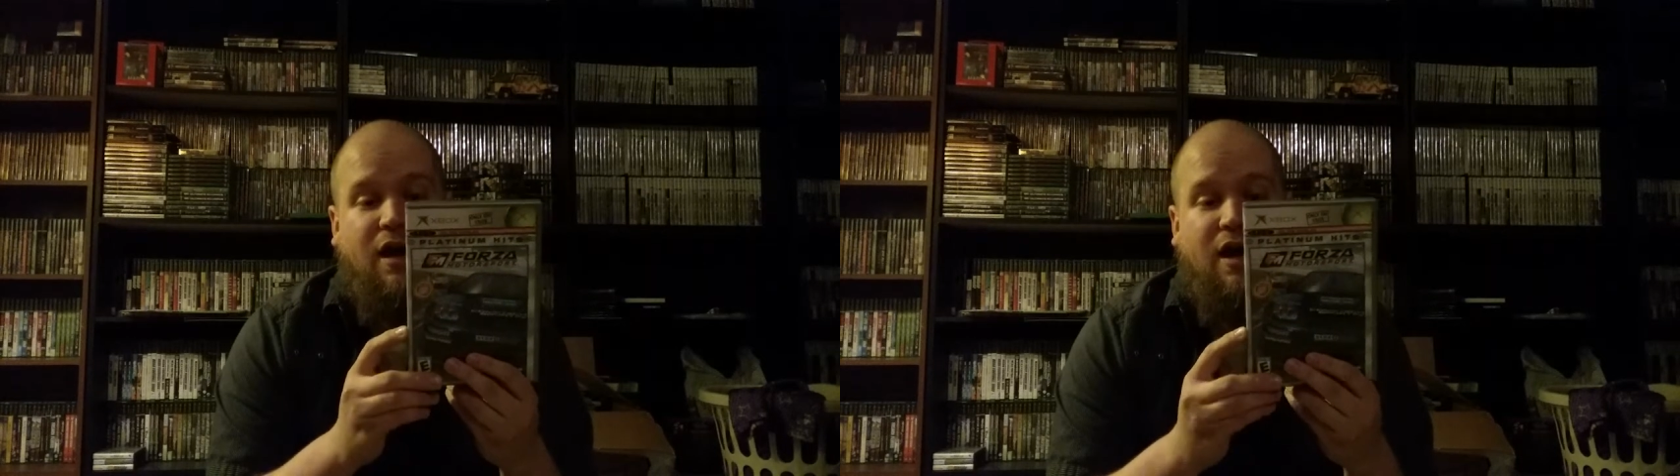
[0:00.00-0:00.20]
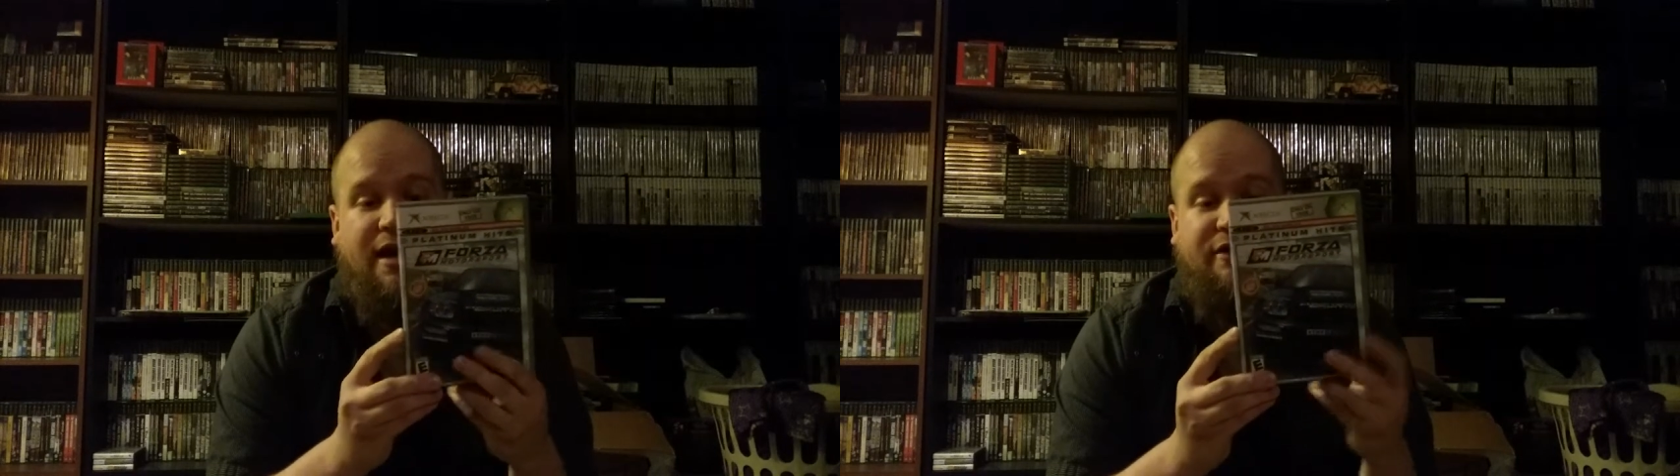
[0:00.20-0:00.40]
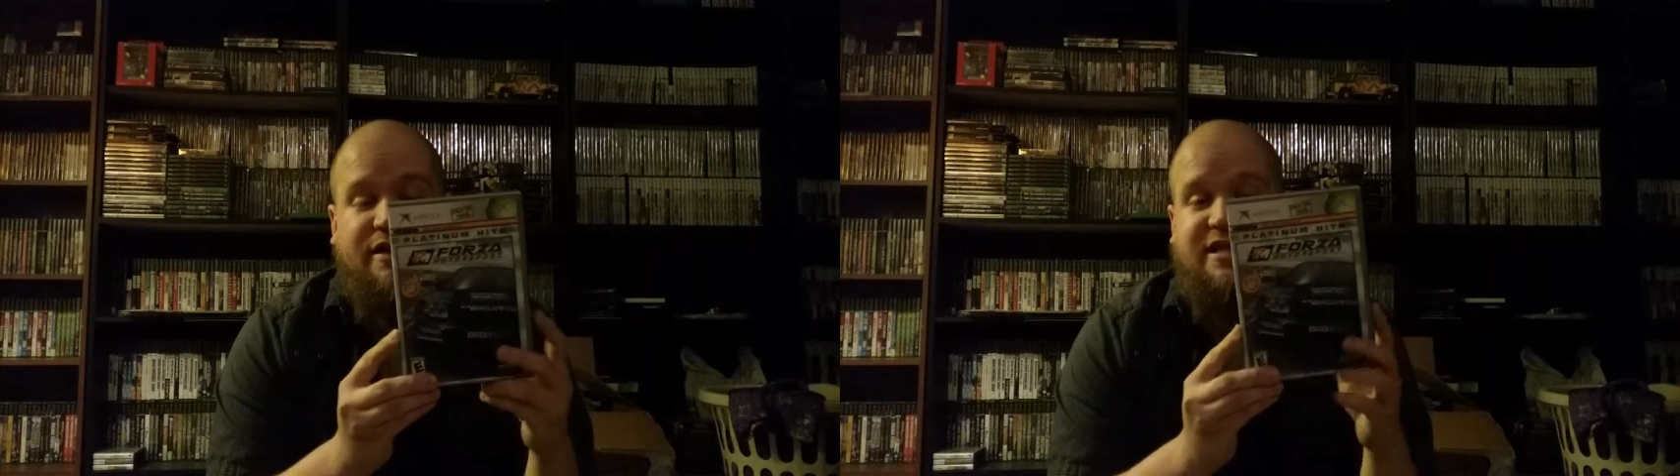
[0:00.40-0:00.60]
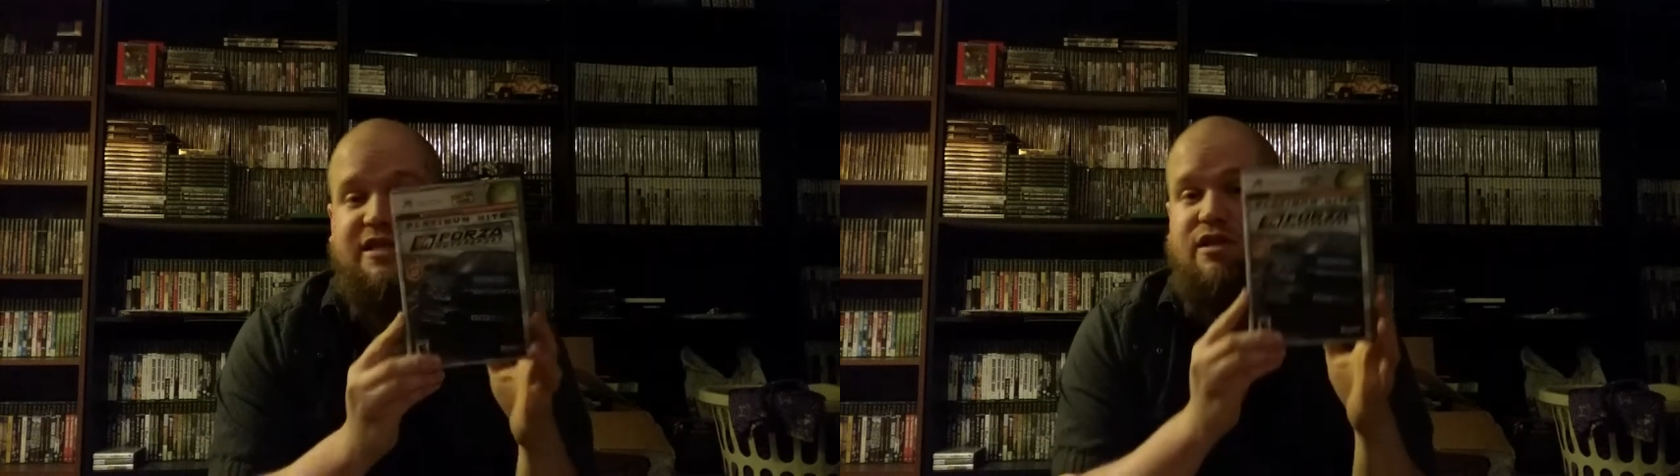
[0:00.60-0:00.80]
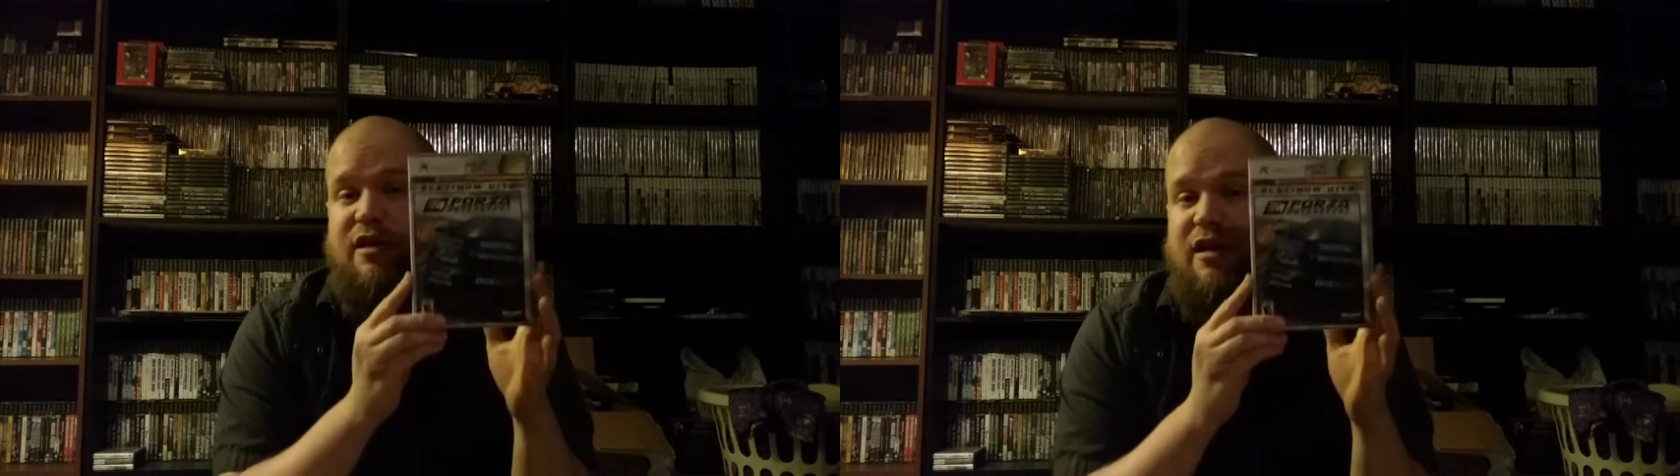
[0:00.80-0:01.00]
Uh, now,
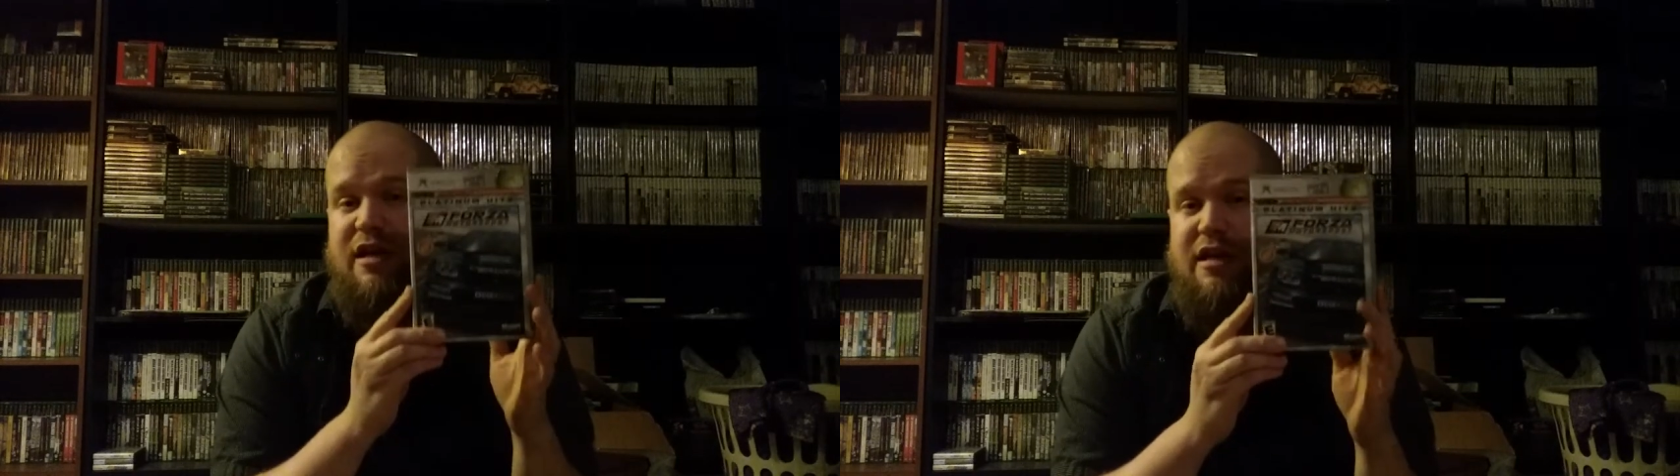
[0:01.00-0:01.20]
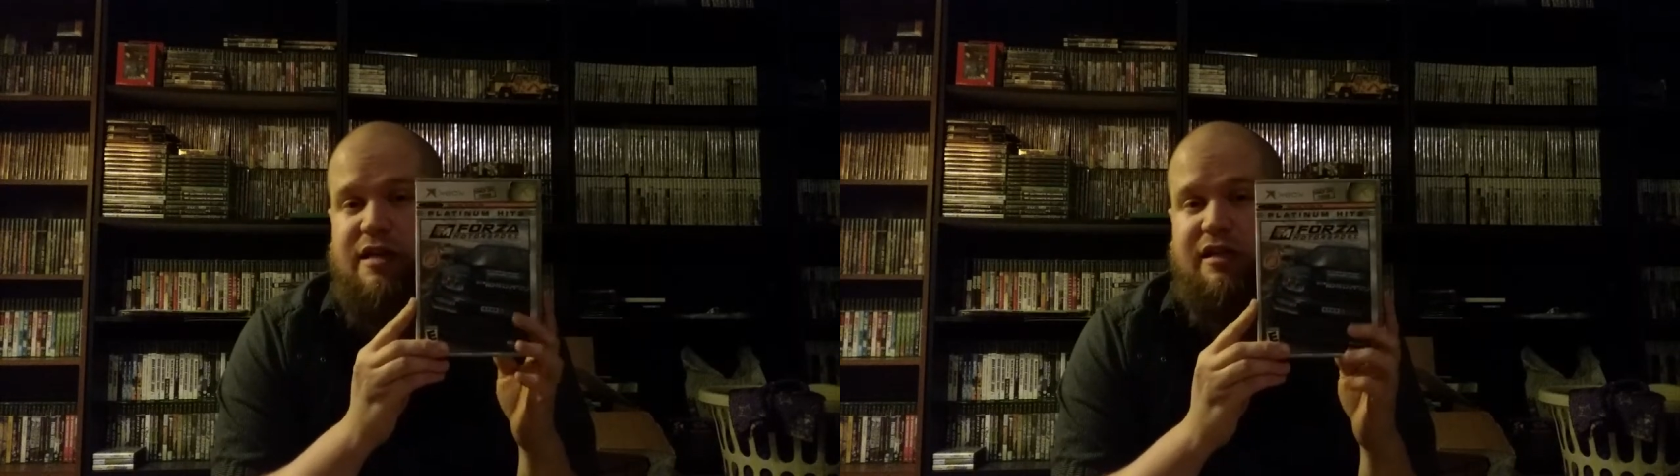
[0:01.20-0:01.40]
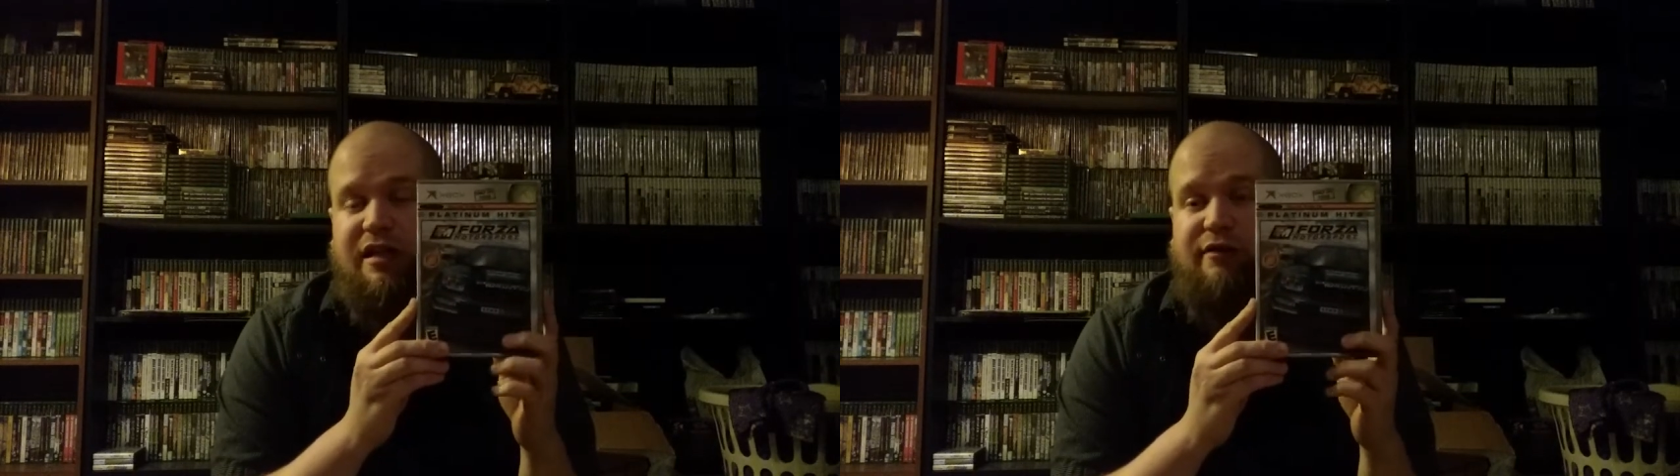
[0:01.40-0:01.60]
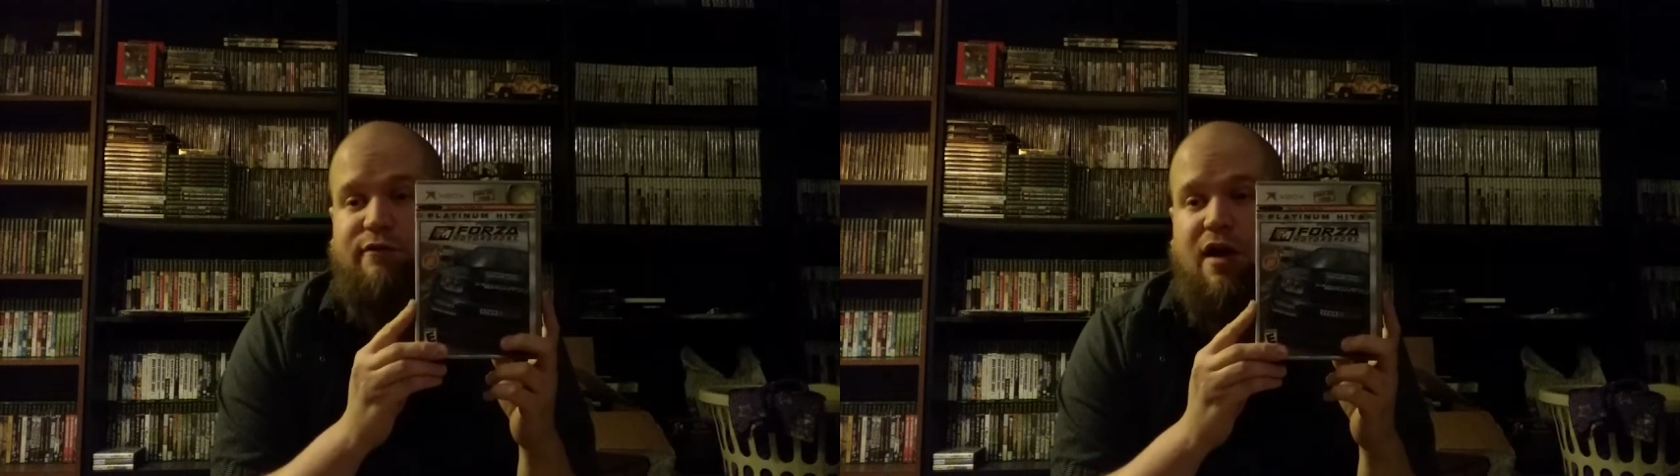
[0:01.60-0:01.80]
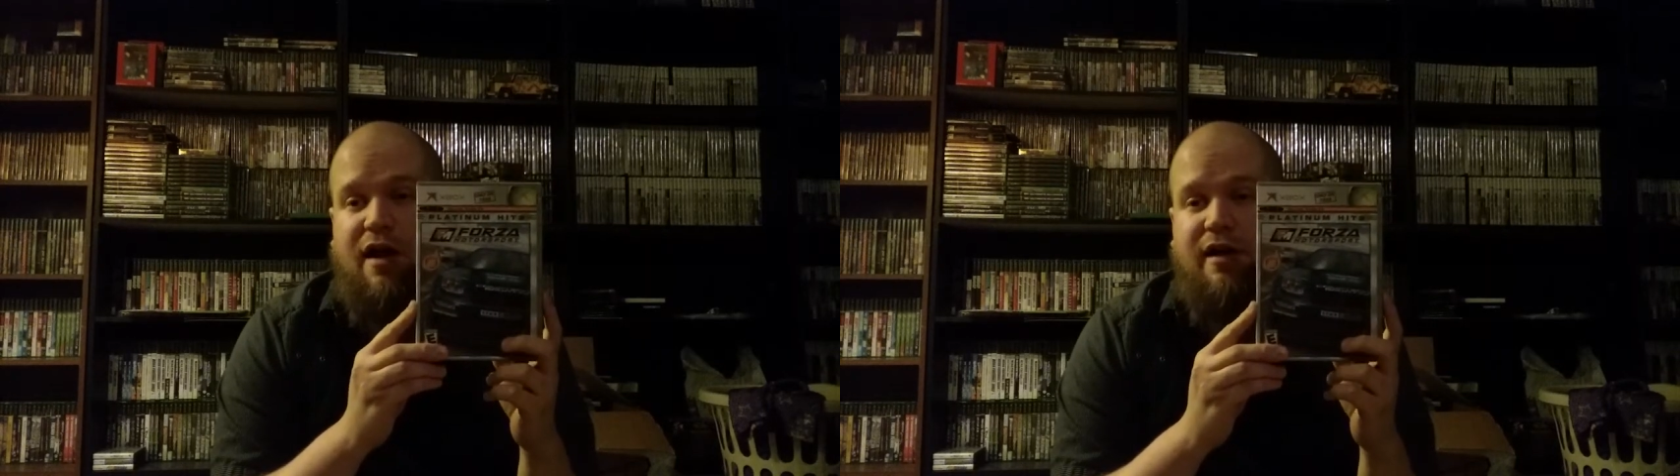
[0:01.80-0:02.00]
this you can easily
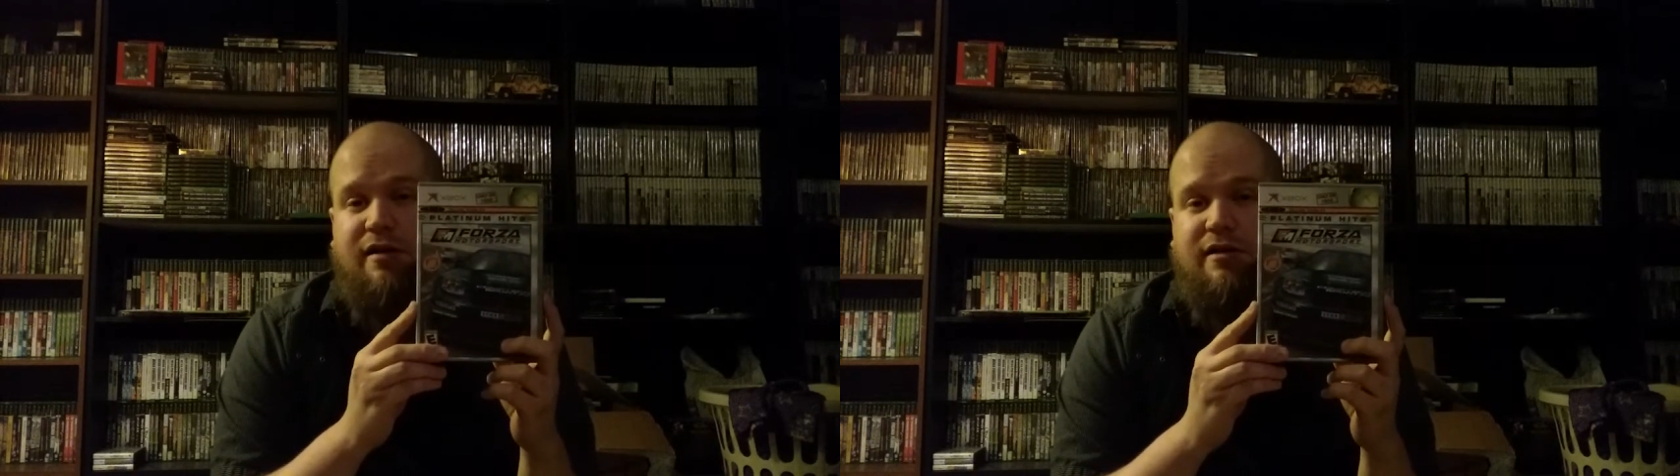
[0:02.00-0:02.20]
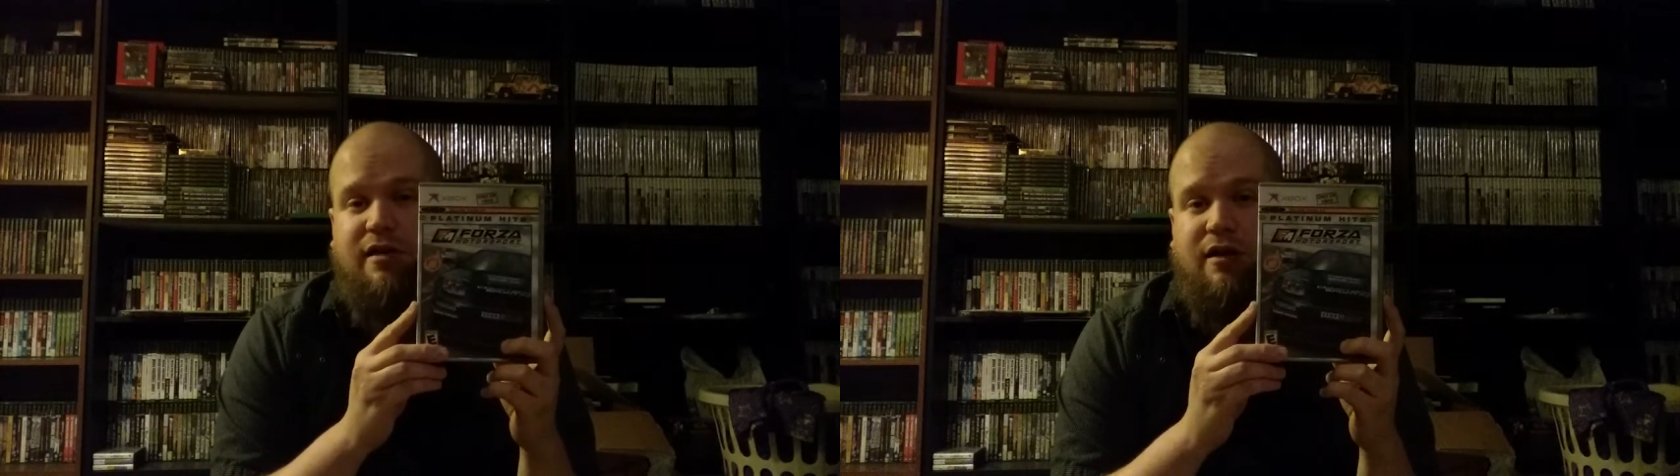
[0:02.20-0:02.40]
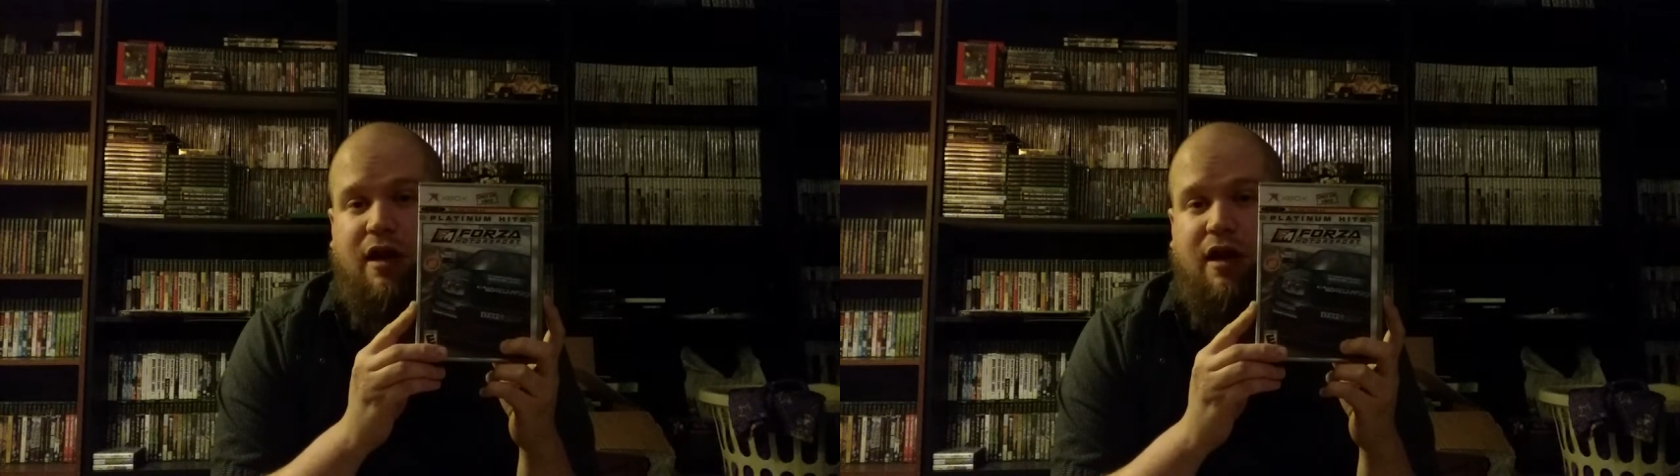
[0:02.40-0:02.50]
find